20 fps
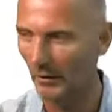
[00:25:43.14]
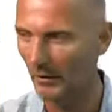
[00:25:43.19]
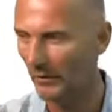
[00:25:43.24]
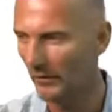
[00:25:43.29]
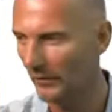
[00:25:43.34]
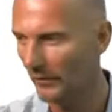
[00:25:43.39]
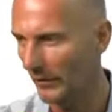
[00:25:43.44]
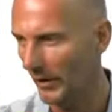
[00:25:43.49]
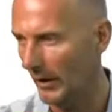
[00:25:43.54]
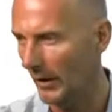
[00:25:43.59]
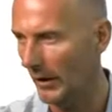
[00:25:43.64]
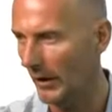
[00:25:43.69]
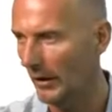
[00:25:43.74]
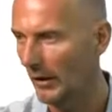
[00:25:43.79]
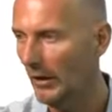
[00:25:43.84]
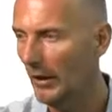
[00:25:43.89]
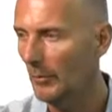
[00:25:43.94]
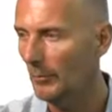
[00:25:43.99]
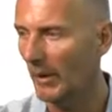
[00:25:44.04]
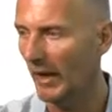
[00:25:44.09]
is uh,
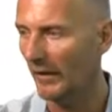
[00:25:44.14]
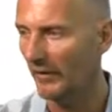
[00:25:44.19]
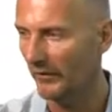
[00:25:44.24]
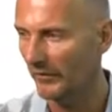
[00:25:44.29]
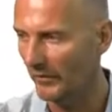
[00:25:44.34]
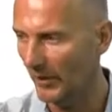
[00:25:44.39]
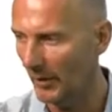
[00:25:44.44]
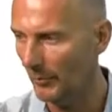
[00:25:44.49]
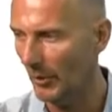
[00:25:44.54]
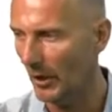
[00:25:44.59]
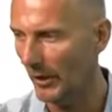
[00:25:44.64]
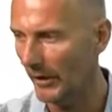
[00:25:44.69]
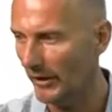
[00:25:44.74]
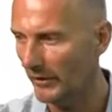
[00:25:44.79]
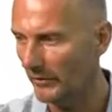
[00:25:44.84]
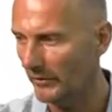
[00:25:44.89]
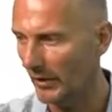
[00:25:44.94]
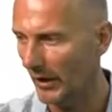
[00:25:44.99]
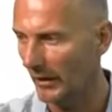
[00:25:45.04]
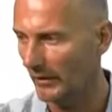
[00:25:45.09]
by the same
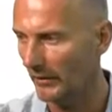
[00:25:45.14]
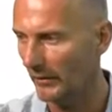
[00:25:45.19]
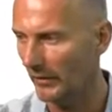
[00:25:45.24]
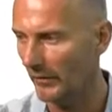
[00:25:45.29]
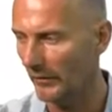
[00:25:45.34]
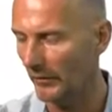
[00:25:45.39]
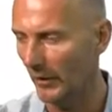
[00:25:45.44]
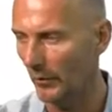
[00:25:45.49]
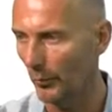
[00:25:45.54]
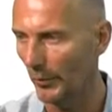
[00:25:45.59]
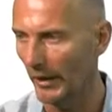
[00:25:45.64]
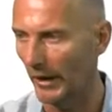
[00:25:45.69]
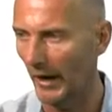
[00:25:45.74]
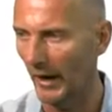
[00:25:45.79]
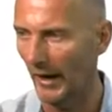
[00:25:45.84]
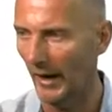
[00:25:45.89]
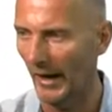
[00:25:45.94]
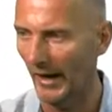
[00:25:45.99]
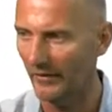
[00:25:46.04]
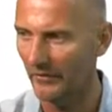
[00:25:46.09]
architect is, and
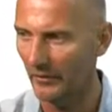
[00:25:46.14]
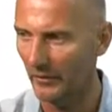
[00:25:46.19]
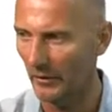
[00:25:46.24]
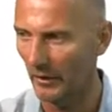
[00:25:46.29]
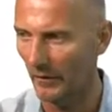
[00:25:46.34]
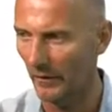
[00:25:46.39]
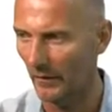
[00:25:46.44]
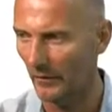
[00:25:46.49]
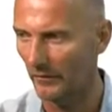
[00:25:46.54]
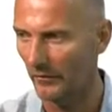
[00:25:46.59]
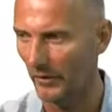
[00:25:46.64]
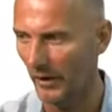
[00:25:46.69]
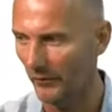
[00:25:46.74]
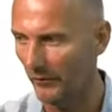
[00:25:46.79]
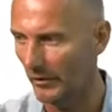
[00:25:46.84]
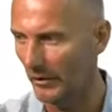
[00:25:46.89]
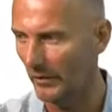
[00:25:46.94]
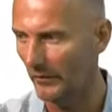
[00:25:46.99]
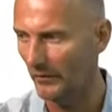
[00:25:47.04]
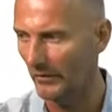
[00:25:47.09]
we're exiting the
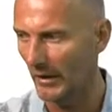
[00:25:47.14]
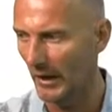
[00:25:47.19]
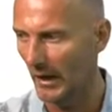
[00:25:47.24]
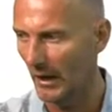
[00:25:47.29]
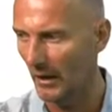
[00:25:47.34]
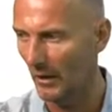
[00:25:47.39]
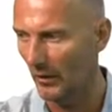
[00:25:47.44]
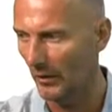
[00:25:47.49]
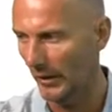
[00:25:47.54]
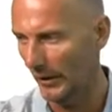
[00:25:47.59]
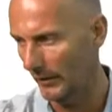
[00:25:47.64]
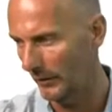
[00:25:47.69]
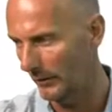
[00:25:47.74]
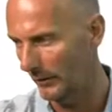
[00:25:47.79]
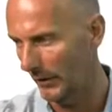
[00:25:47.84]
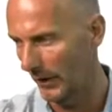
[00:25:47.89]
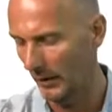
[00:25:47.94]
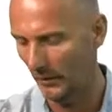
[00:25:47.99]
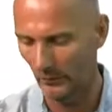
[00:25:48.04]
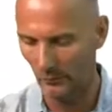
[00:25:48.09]
70s now,
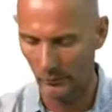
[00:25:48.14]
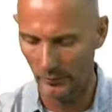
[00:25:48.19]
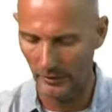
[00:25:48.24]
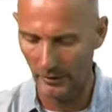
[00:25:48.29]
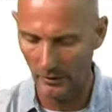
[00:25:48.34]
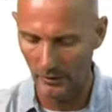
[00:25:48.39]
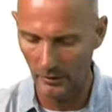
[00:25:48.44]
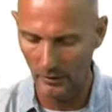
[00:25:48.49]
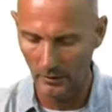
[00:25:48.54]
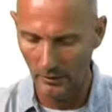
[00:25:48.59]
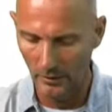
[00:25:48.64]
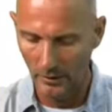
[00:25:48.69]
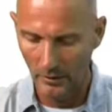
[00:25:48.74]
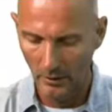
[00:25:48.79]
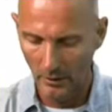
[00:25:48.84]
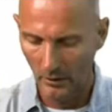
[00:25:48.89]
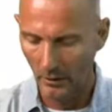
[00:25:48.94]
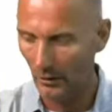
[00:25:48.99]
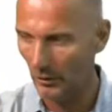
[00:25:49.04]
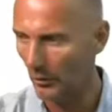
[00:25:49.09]
and and we're gonna. Yes
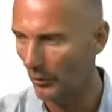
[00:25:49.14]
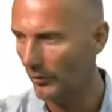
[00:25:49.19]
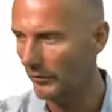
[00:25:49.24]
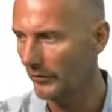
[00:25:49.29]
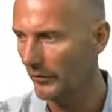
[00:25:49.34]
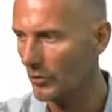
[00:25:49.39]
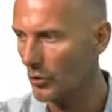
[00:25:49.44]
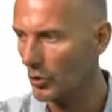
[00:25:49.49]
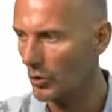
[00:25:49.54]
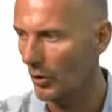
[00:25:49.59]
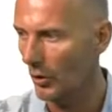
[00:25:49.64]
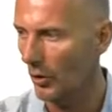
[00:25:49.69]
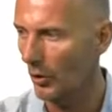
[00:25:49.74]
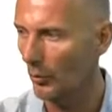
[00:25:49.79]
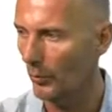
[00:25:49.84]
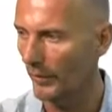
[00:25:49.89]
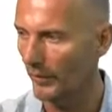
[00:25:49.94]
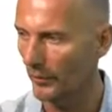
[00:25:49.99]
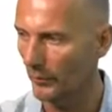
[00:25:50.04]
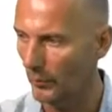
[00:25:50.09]
close the
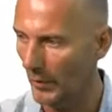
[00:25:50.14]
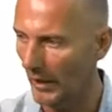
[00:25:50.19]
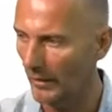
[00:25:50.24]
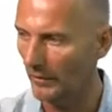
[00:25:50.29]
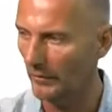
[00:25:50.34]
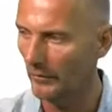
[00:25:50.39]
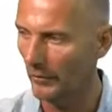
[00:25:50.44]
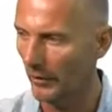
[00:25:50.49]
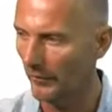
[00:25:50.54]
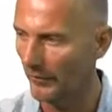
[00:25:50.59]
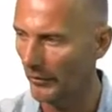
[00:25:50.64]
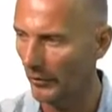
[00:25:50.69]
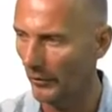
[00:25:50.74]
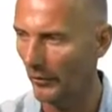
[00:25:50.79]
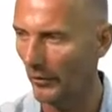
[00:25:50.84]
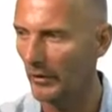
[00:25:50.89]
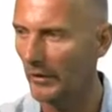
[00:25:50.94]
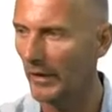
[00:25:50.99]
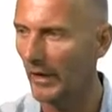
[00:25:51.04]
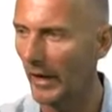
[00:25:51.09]
show with one of the
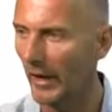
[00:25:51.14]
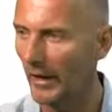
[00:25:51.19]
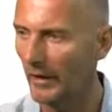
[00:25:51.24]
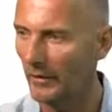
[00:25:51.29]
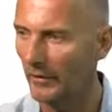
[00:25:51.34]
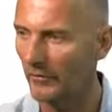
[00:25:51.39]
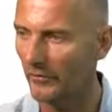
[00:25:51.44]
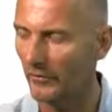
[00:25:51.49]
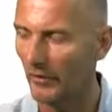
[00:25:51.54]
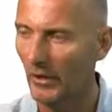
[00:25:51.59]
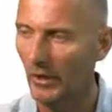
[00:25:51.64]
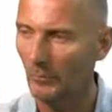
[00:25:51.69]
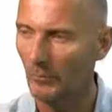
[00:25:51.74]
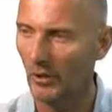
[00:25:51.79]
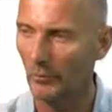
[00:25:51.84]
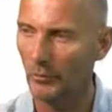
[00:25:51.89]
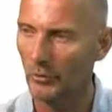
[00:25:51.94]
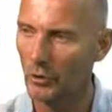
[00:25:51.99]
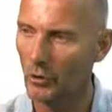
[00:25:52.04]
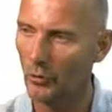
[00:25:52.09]
early 80s,
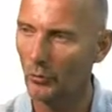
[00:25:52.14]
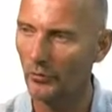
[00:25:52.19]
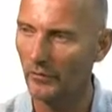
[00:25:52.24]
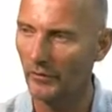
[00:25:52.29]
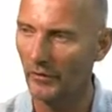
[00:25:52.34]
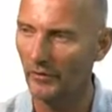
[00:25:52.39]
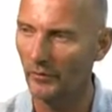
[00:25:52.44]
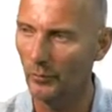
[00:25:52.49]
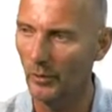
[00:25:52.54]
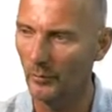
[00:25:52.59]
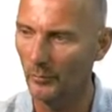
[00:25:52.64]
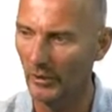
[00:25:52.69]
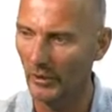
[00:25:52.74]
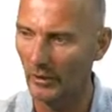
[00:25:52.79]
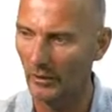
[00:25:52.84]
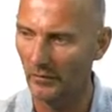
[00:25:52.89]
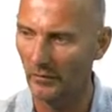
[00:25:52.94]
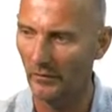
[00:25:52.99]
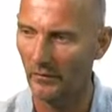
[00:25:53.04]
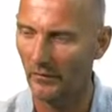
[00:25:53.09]
but we choose this one
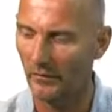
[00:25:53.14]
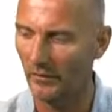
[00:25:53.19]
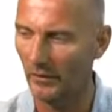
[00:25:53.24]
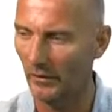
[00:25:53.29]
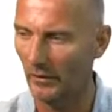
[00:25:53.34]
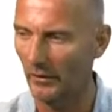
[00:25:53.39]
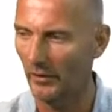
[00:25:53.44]
because it's still